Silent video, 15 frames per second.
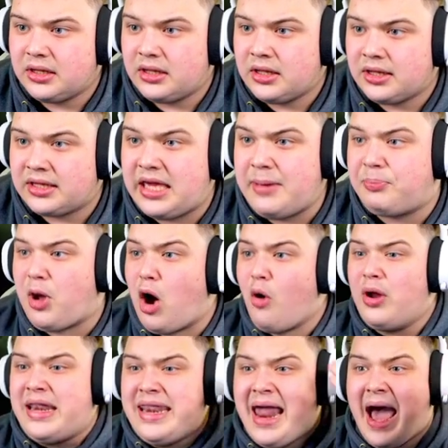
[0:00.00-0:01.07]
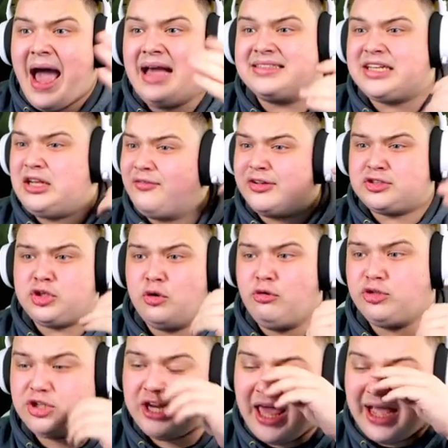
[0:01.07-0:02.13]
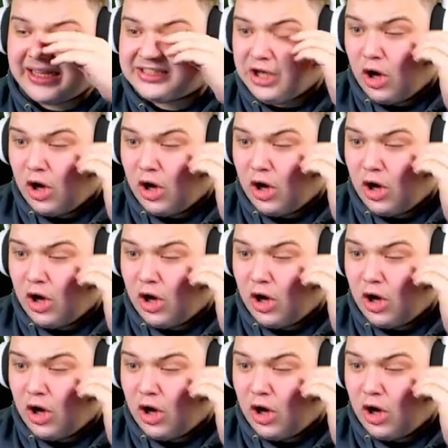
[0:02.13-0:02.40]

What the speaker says: Keep going. Nice. Another 200x.